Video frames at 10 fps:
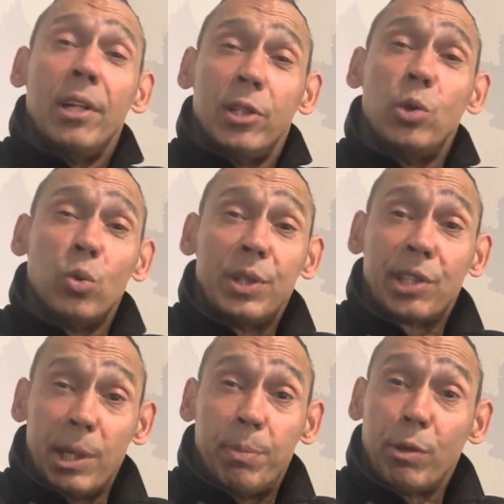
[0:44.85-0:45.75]
you always
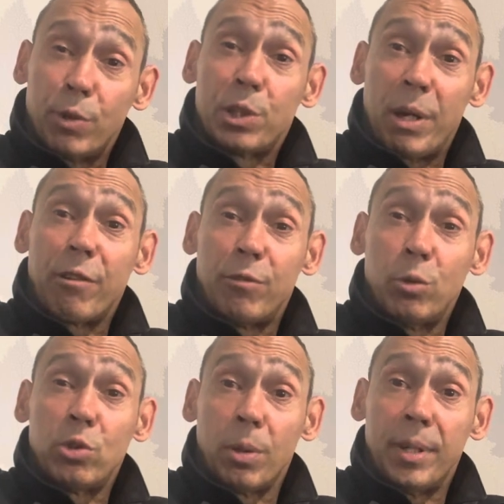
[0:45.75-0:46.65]
keep it respectful
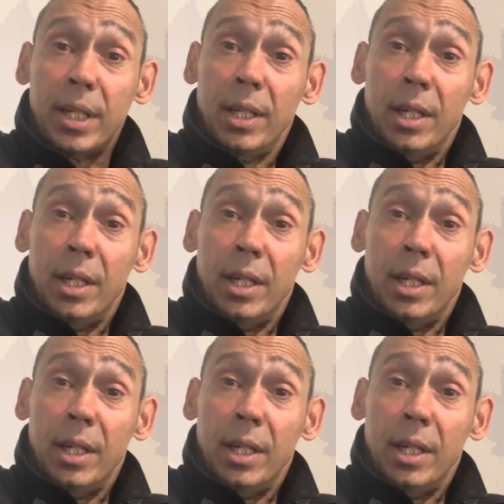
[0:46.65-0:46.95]
to me.